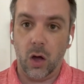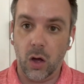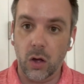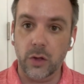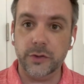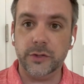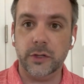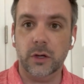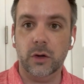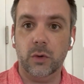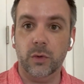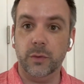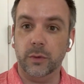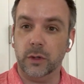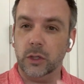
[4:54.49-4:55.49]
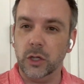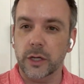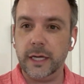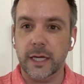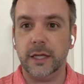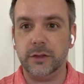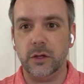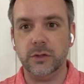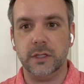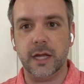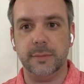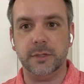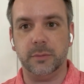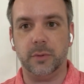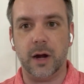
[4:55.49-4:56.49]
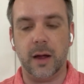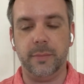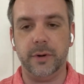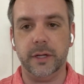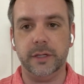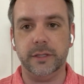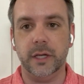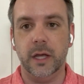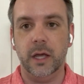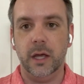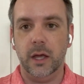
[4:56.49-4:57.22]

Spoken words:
Also, when we're looking at those types of properties,